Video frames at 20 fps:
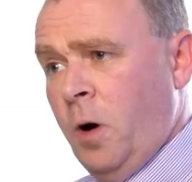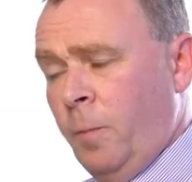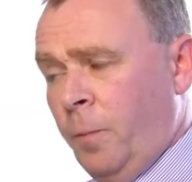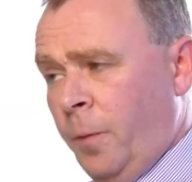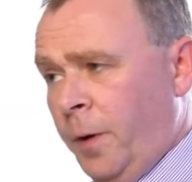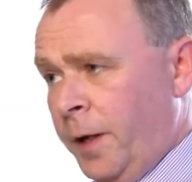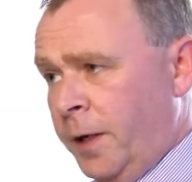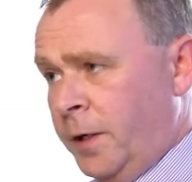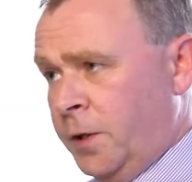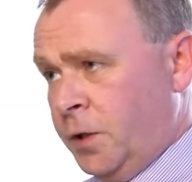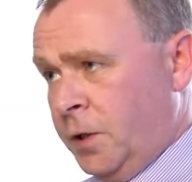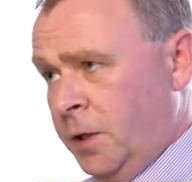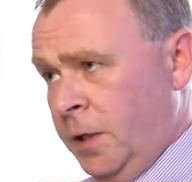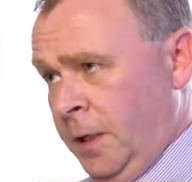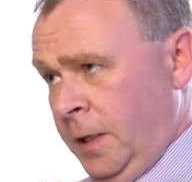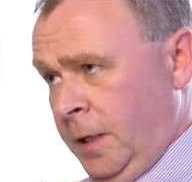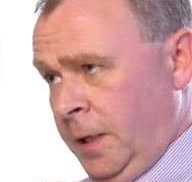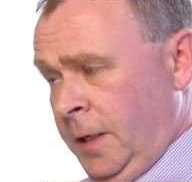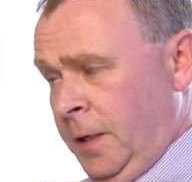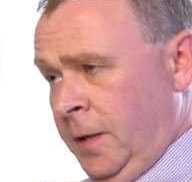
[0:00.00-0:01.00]
complex,
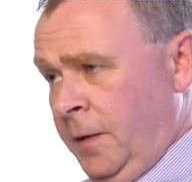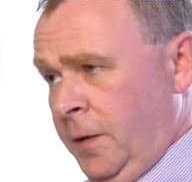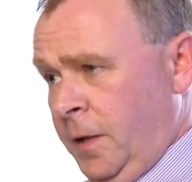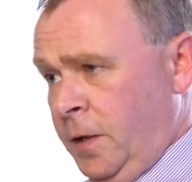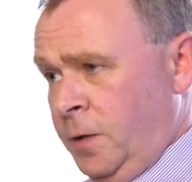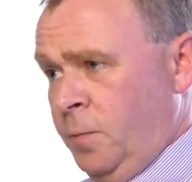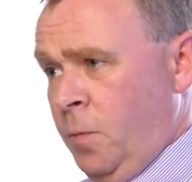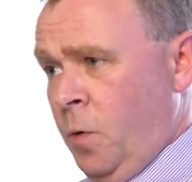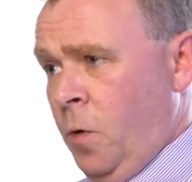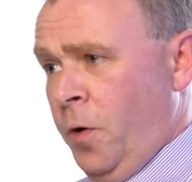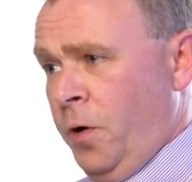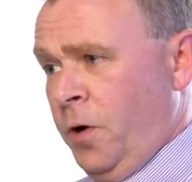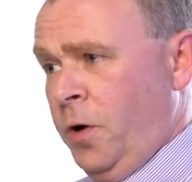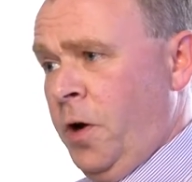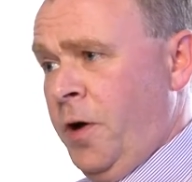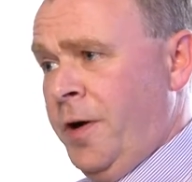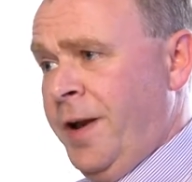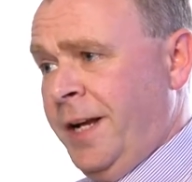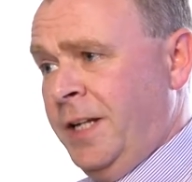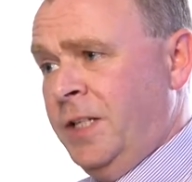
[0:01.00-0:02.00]
there's more
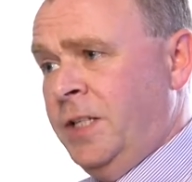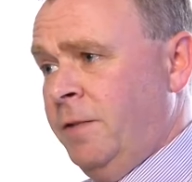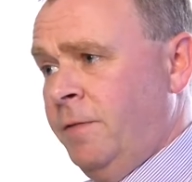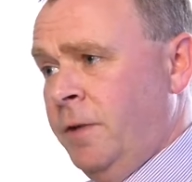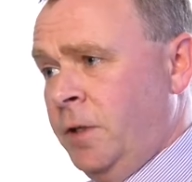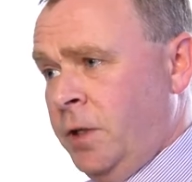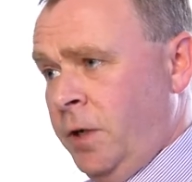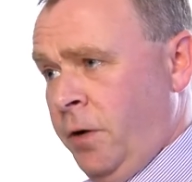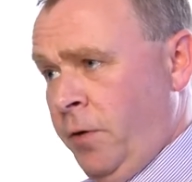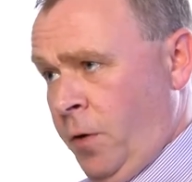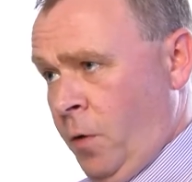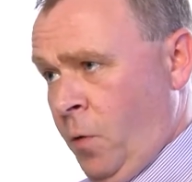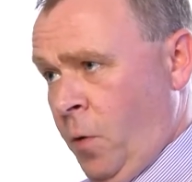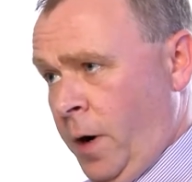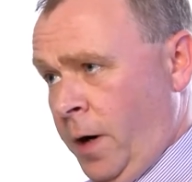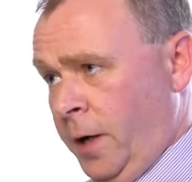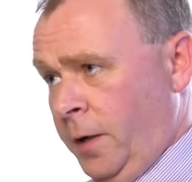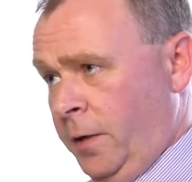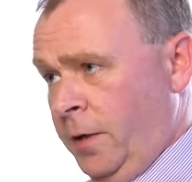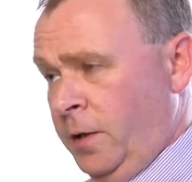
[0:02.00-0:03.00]
connectivity
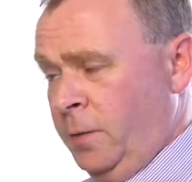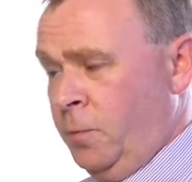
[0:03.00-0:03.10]
required,